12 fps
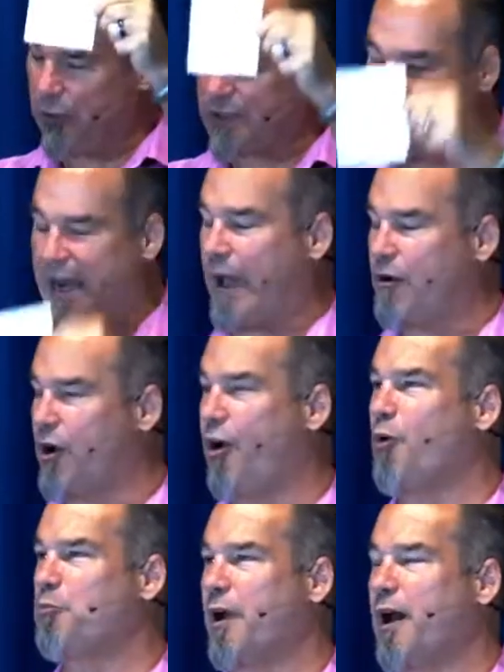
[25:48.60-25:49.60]
it's an
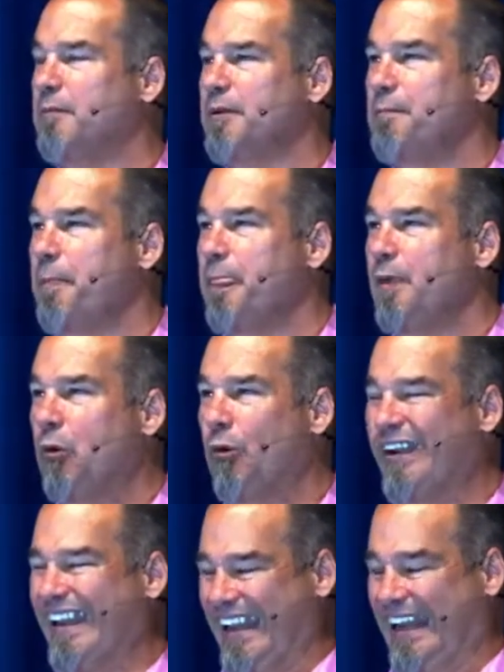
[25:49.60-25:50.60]
alcohol problem, or
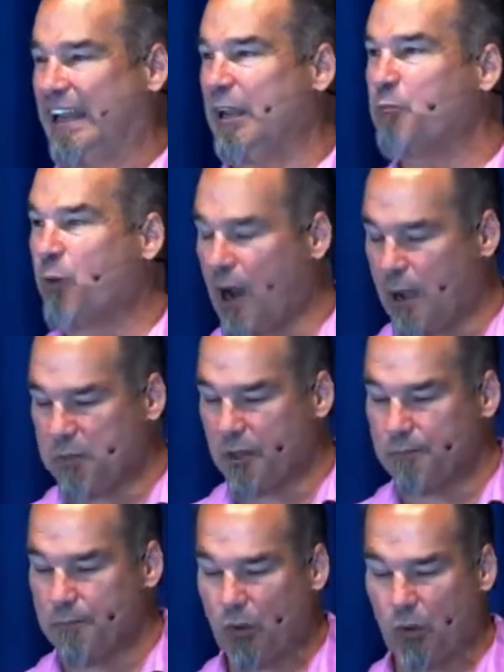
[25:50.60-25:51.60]
an eating problem,
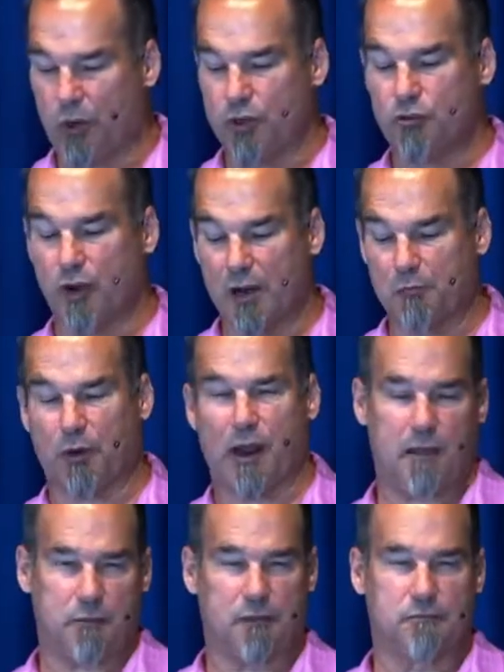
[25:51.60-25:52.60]
or a drug
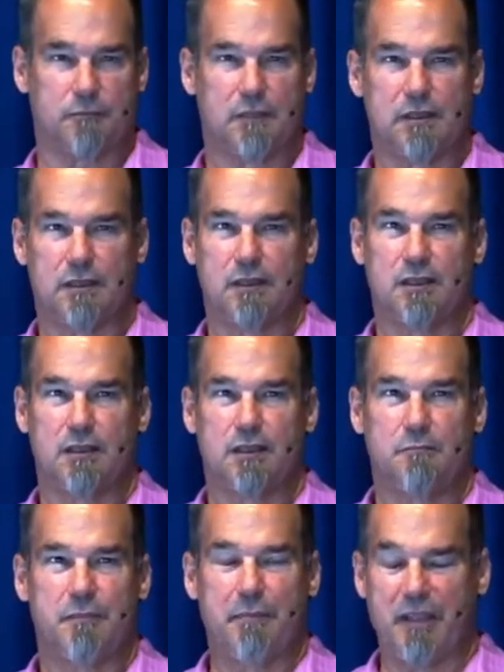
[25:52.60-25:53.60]
problem.
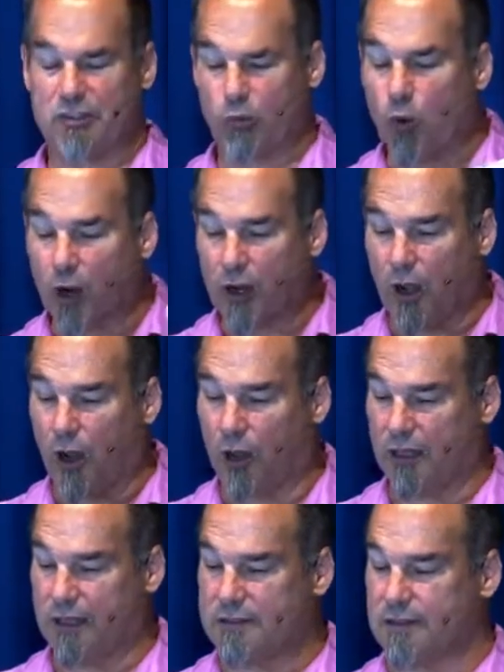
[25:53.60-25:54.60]
Maybe it's
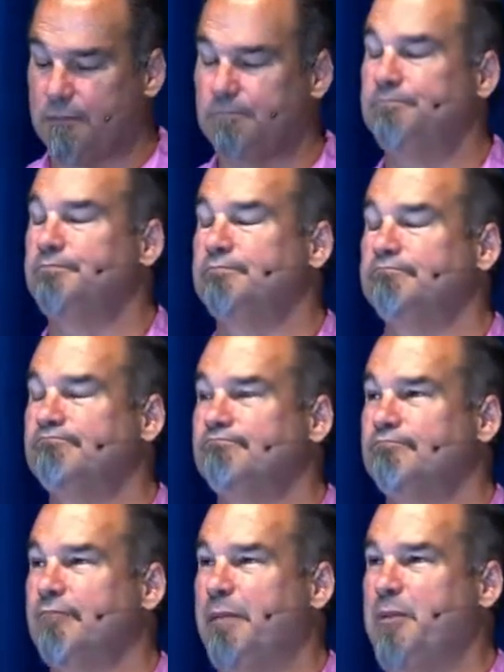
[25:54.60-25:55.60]
workaholism.
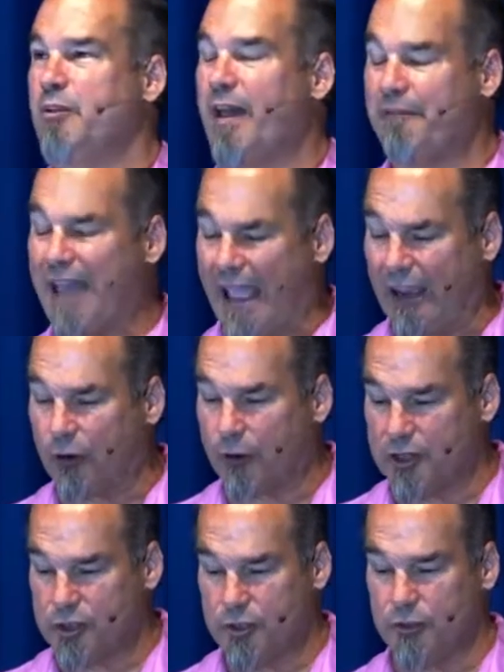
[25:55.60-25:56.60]
Maybe you have anger
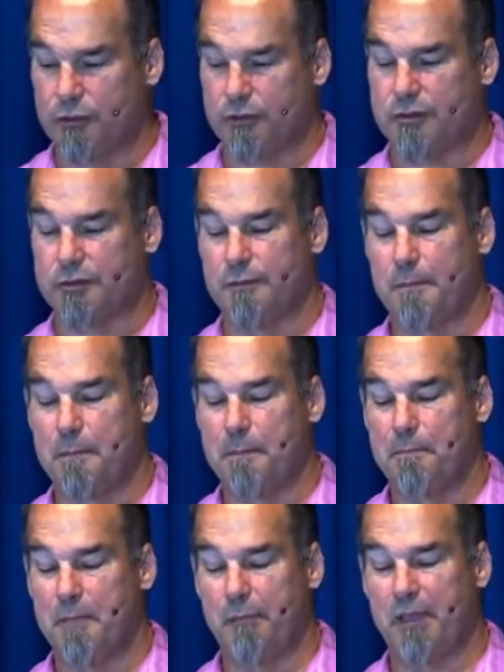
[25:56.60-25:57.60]
issues.
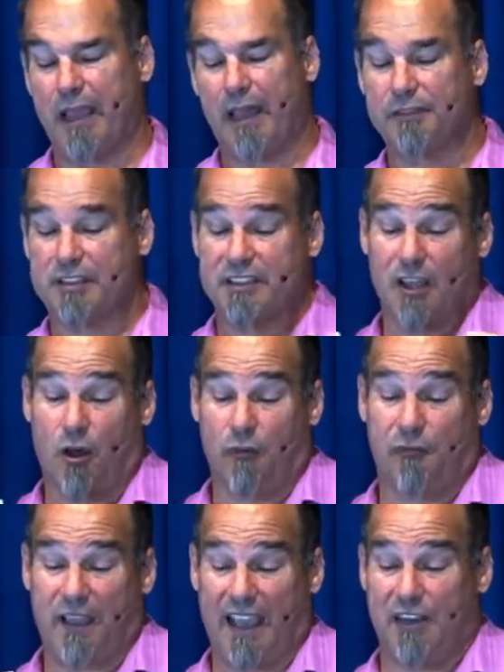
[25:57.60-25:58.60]
Maybe you have self
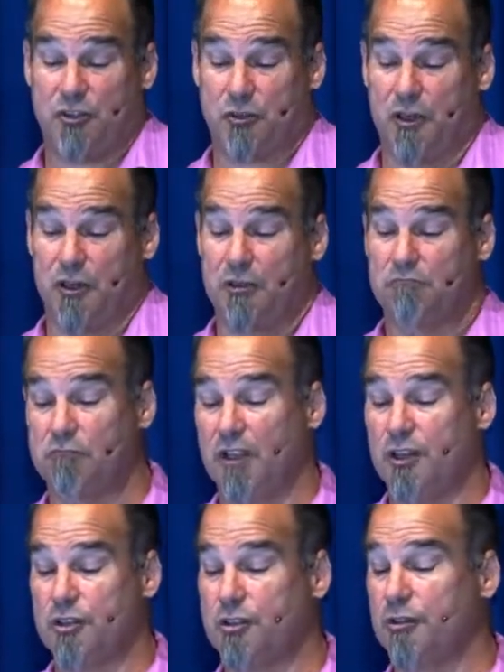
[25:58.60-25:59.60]
hatred
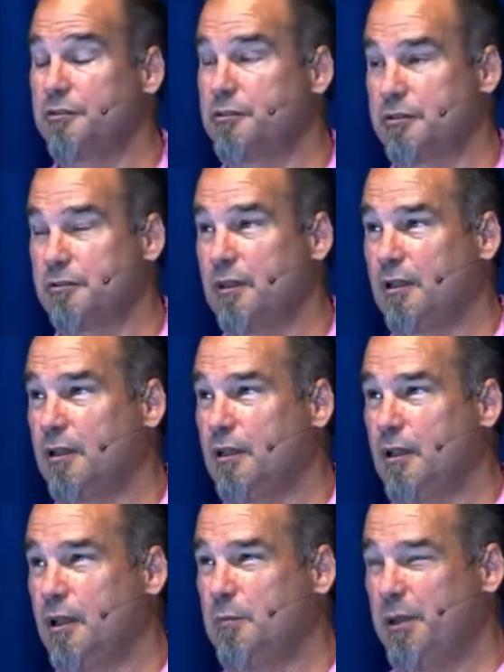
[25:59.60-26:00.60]
issues.
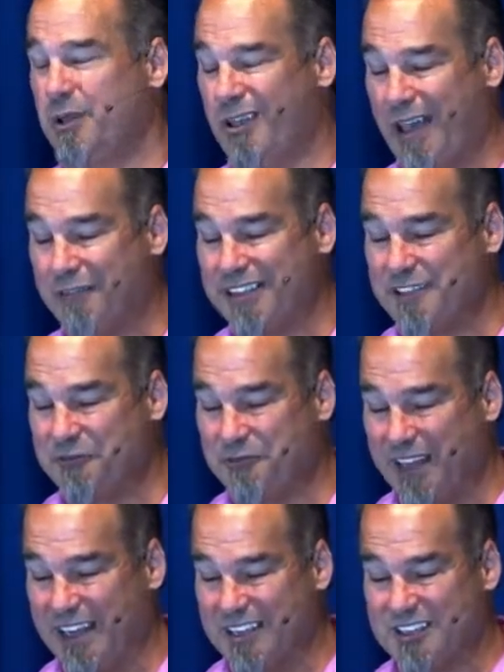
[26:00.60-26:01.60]
Maybe you have a
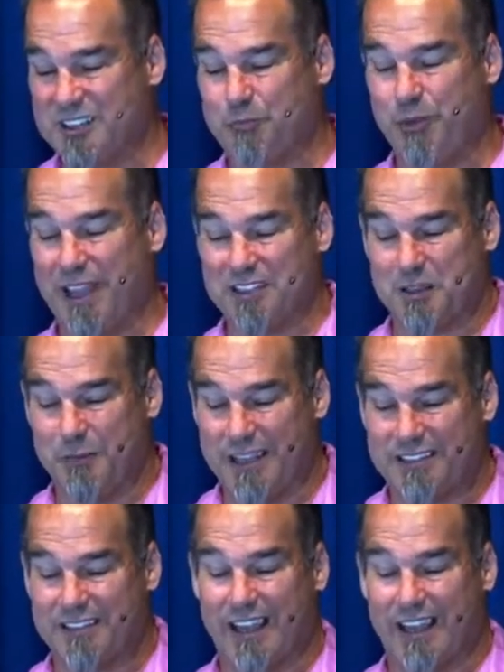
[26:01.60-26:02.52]
defeatist, pessimistic